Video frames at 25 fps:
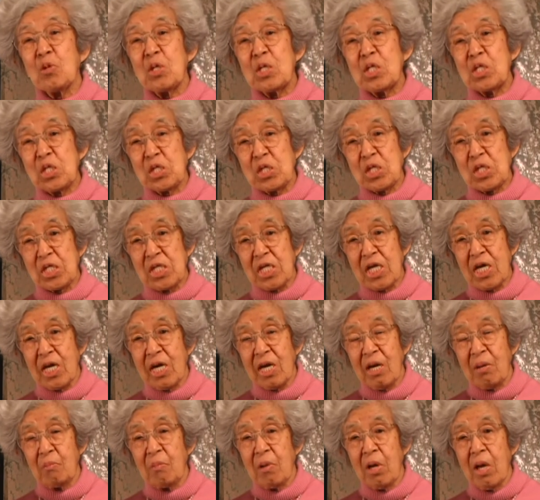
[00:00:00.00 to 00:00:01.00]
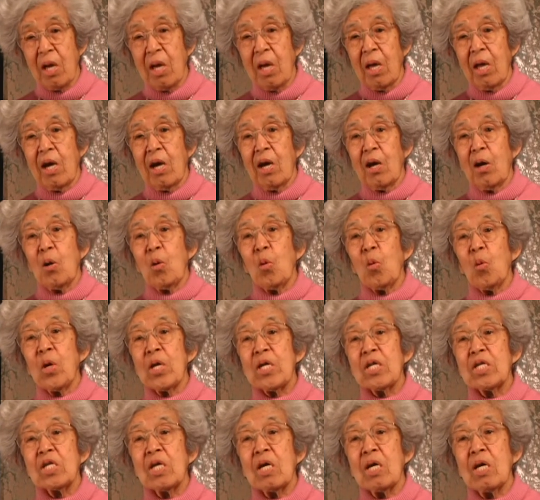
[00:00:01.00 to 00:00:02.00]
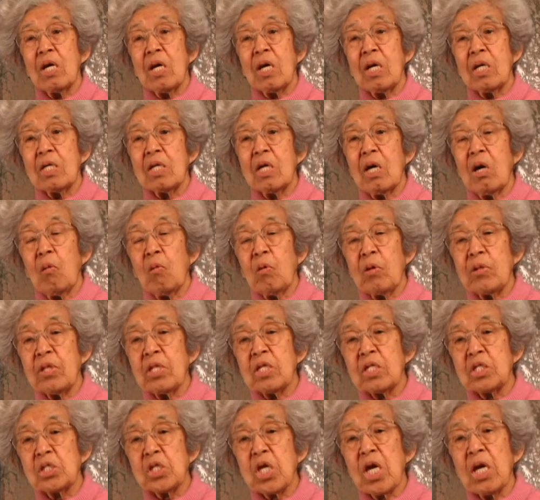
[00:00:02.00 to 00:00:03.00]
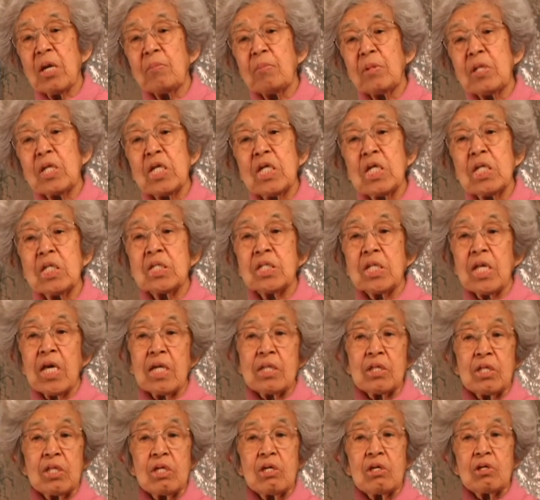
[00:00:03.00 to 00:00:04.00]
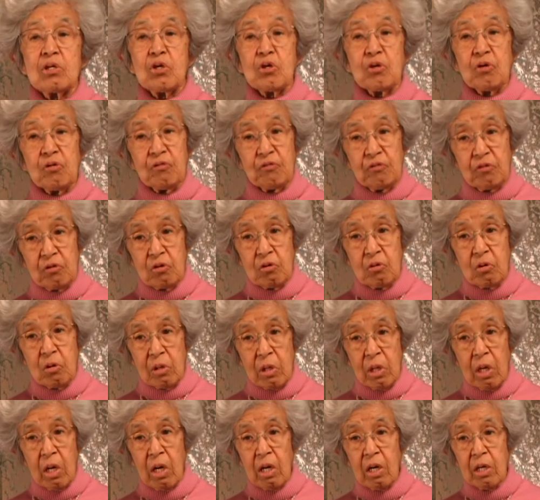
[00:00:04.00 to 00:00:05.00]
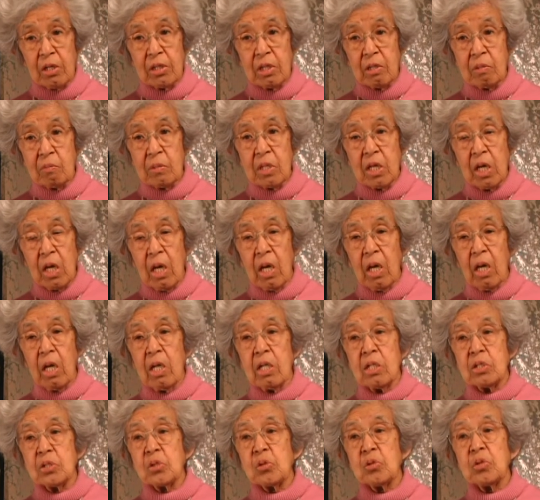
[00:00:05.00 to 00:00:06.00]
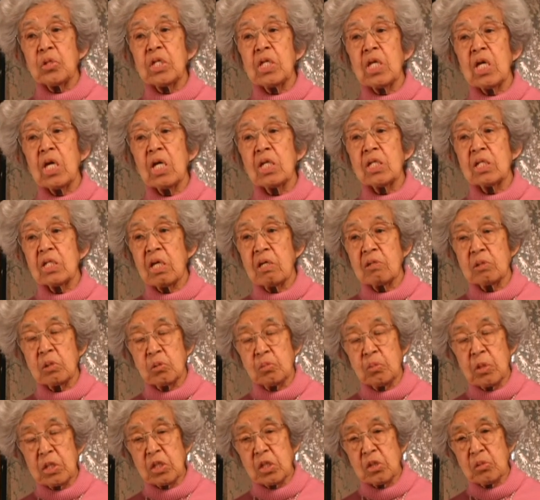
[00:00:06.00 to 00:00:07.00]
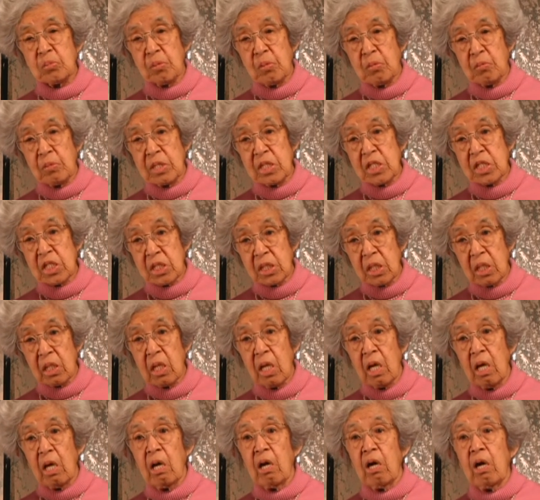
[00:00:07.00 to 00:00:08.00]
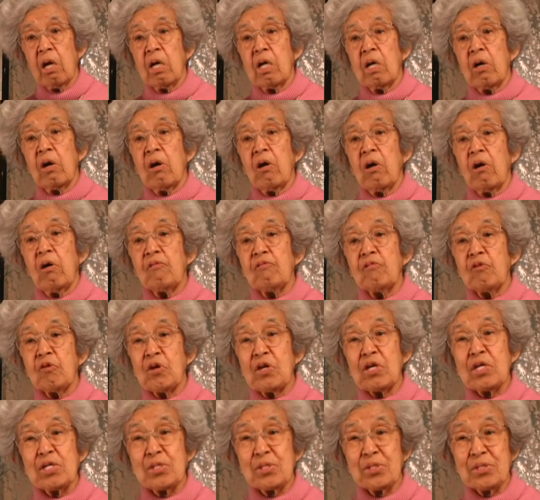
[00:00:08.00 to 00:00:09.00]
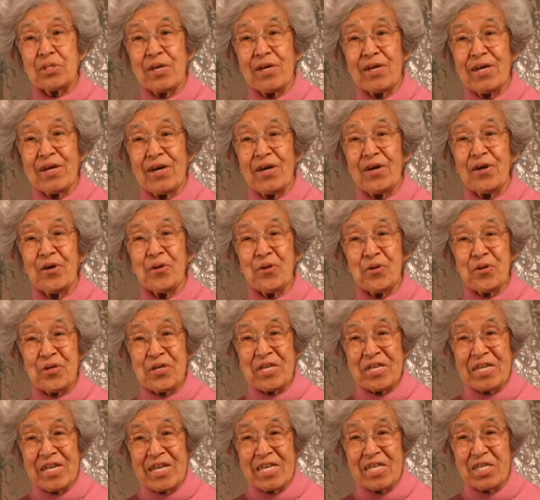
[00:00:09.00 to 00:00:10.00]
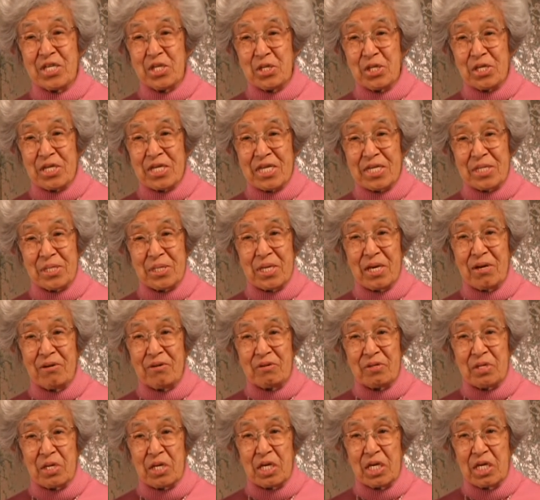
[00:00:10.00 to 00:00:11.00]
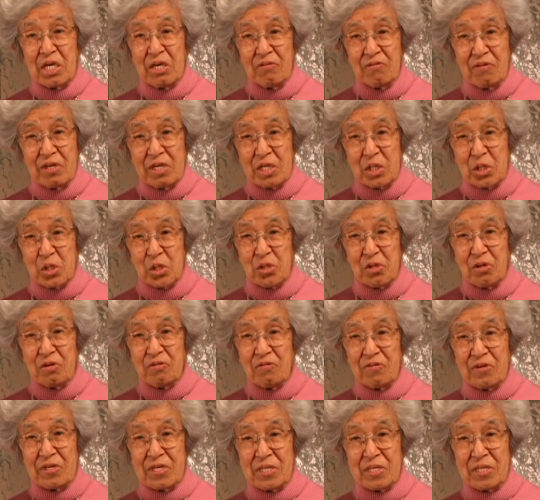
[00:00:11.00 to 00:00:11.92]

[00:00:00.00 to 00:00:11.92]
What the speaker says: time when the Japanese had the curfew on them. So he had to have special permission for his ordination, because that was an evening service.